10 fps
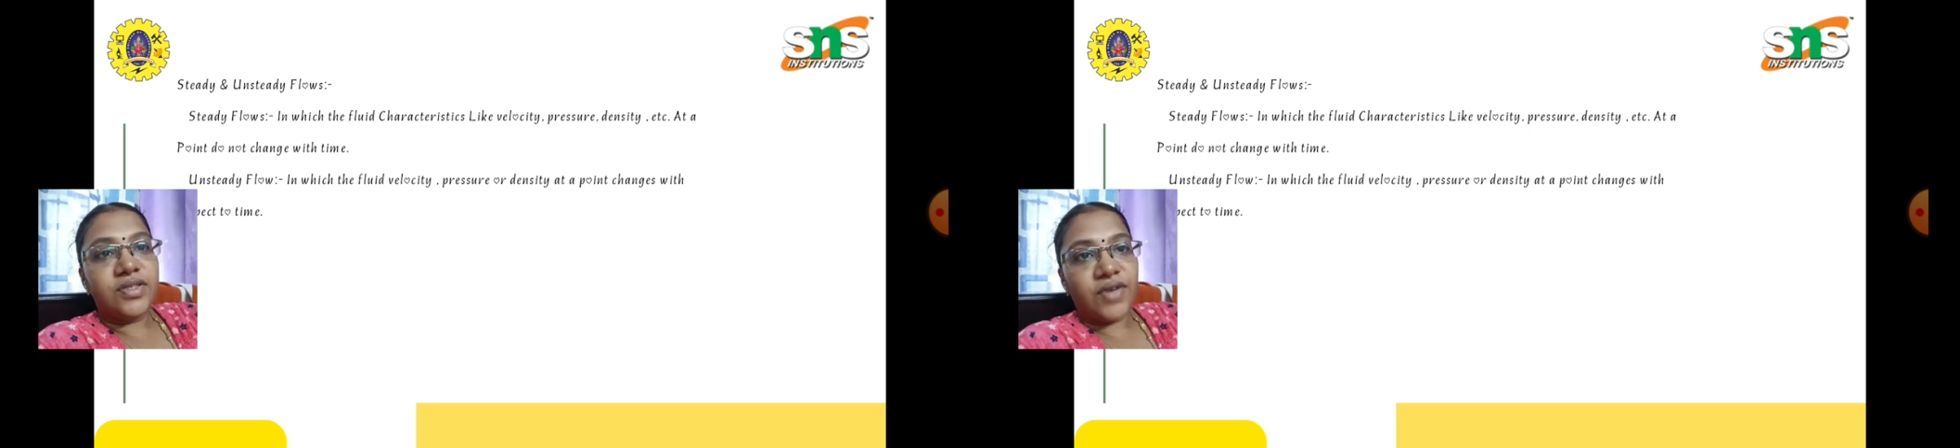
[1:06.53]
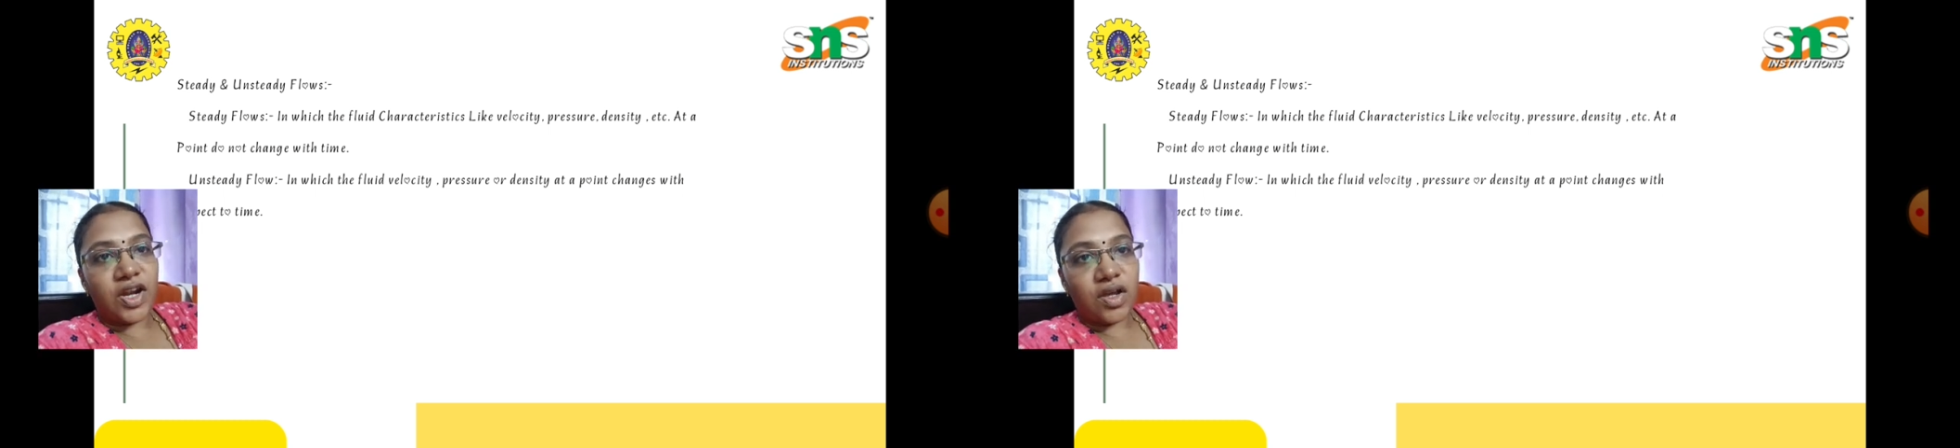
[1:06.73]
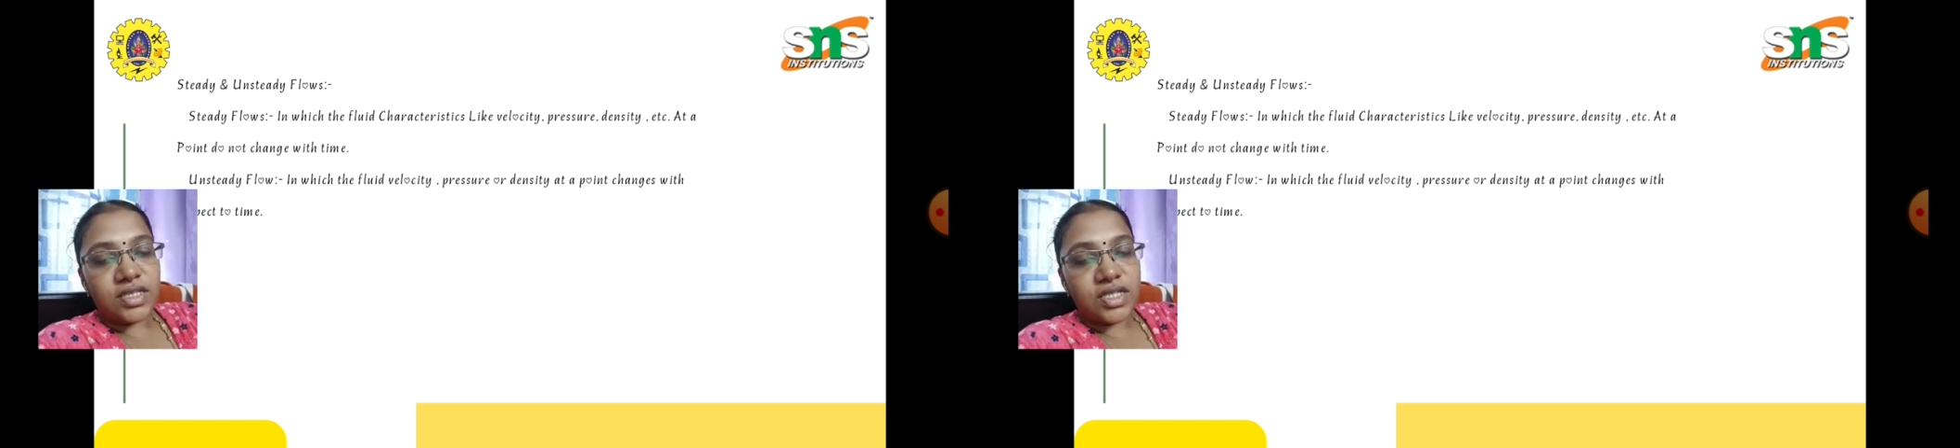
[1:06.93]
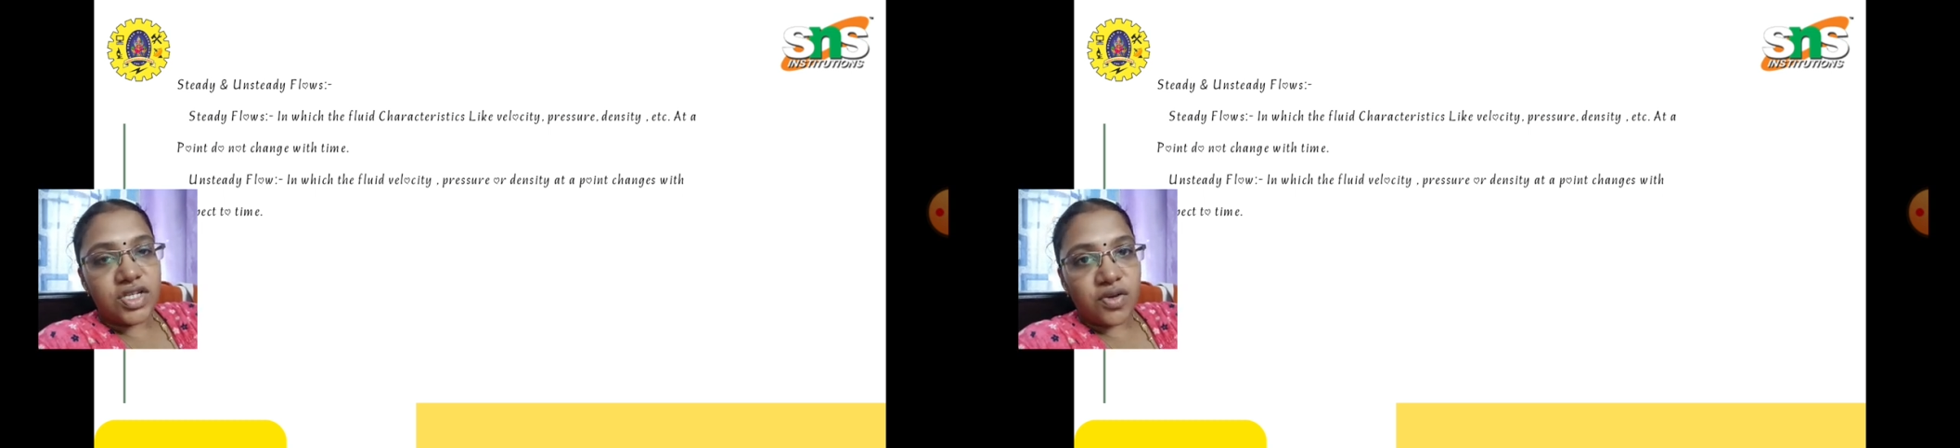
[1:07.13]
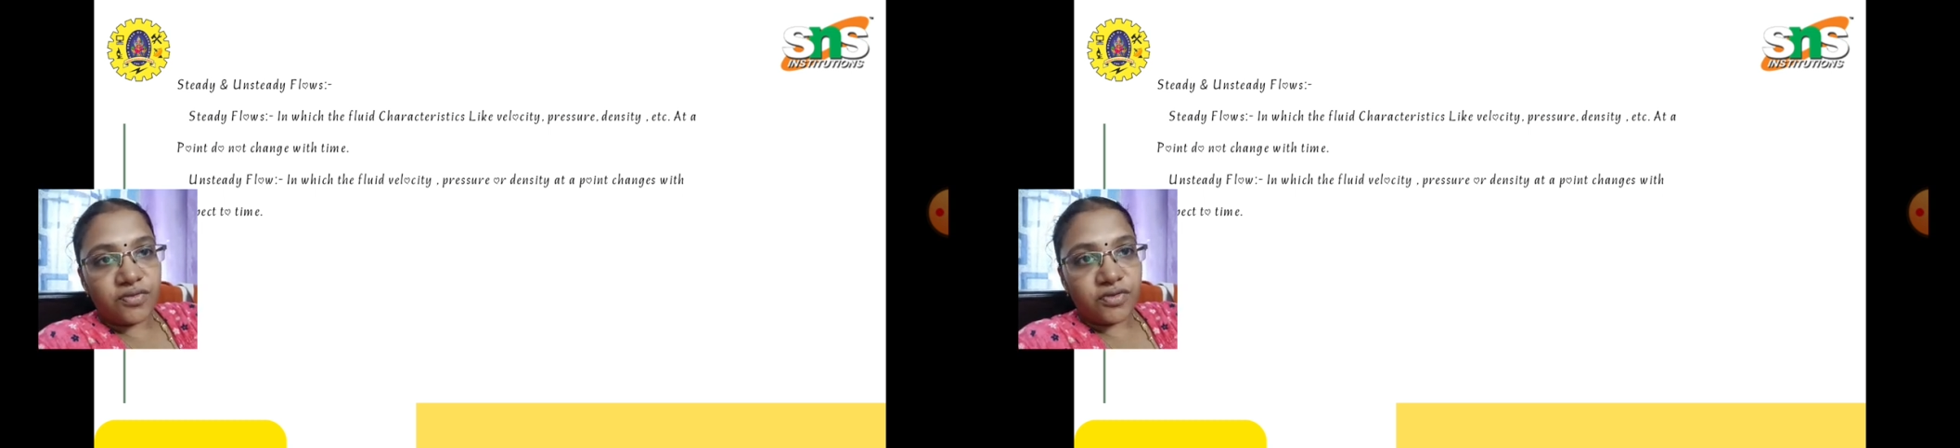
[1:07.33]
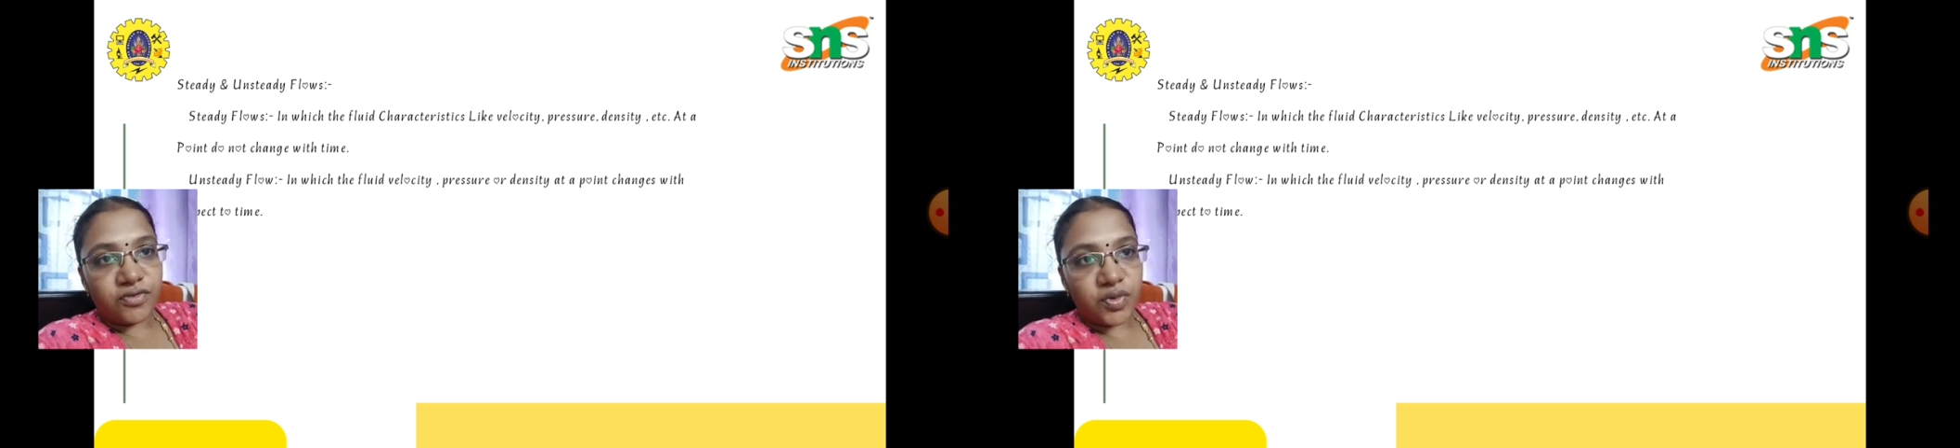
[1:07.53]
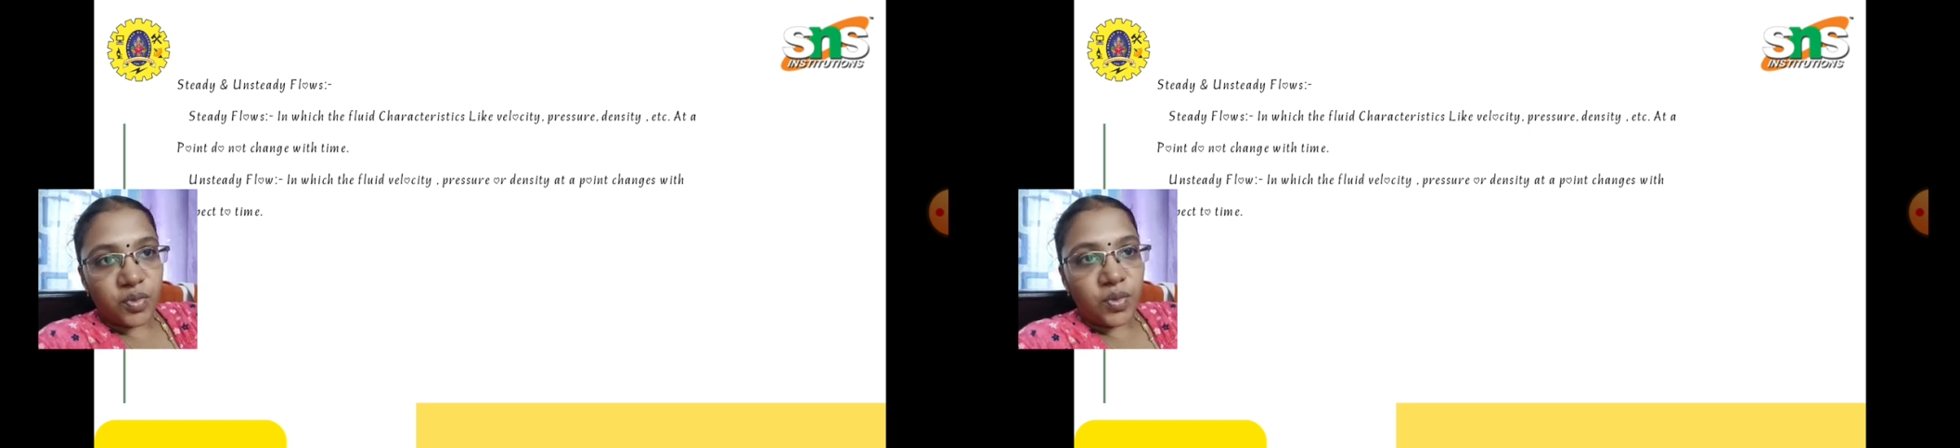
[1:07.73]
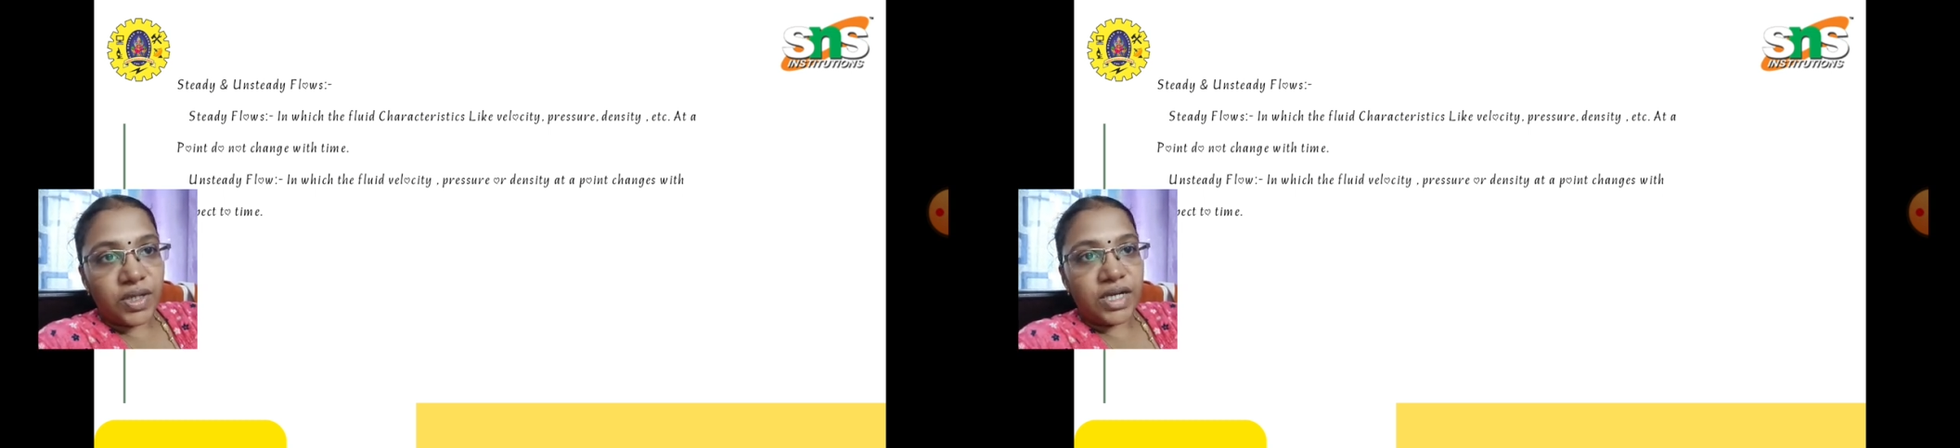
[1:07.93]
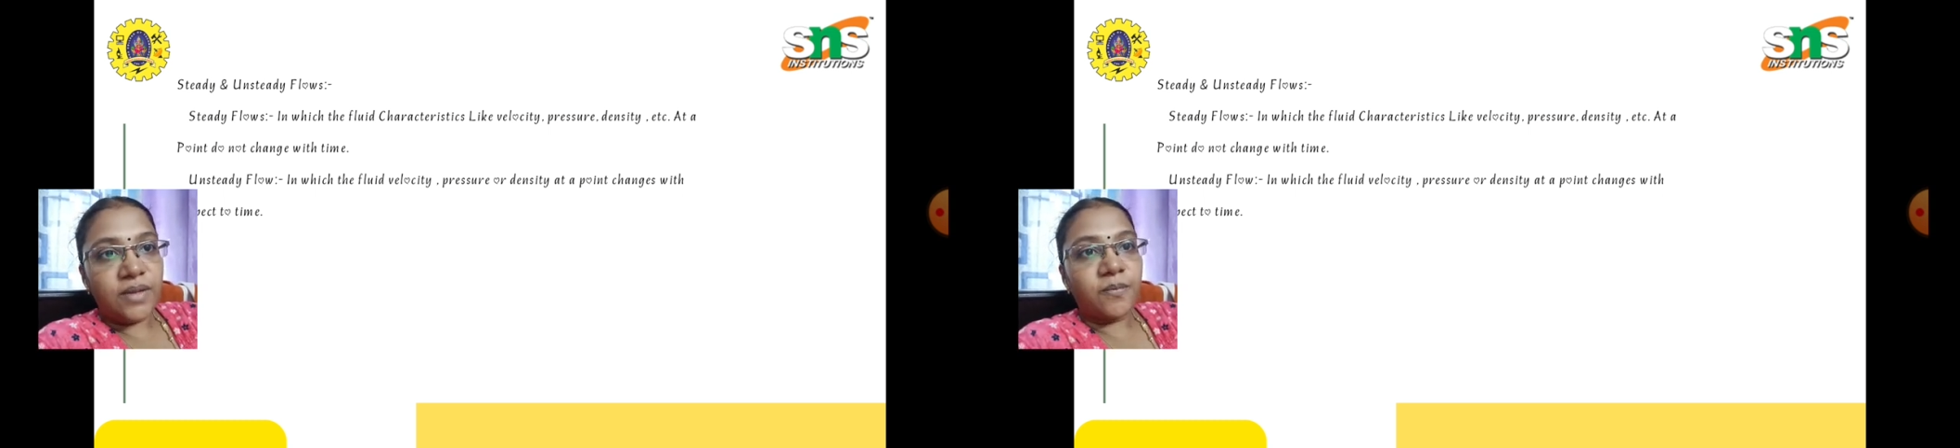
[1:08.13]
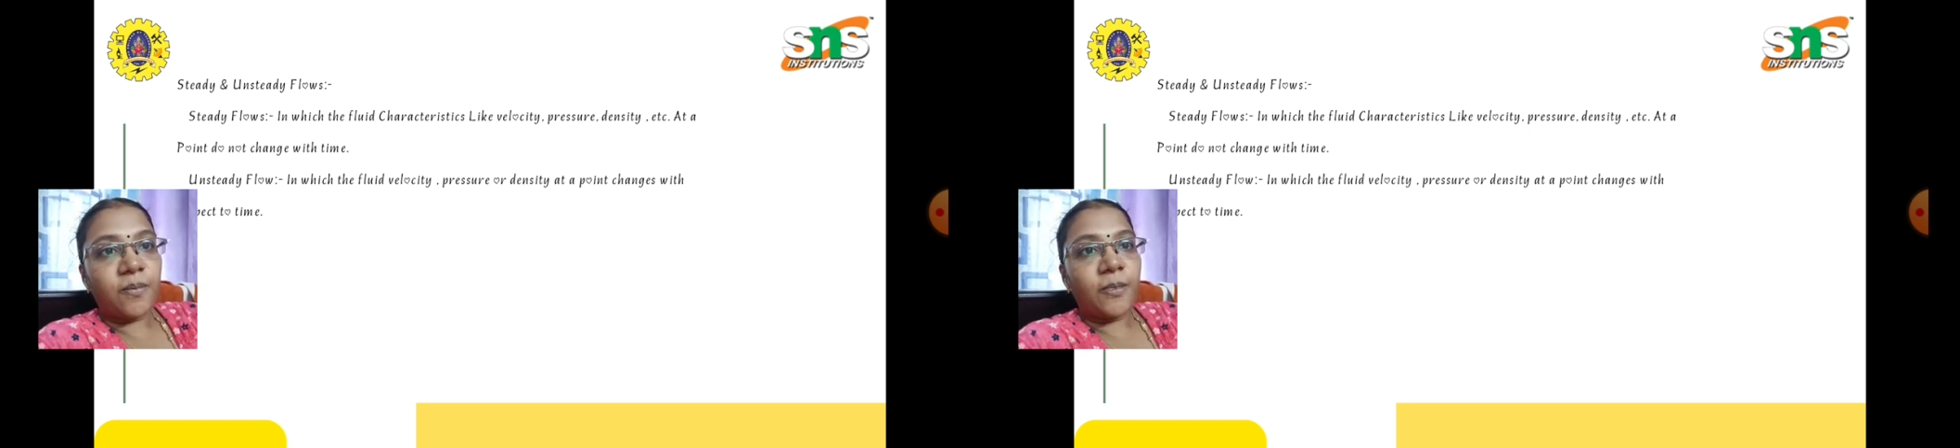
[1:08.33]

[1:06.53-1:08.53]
velocity of the fluid,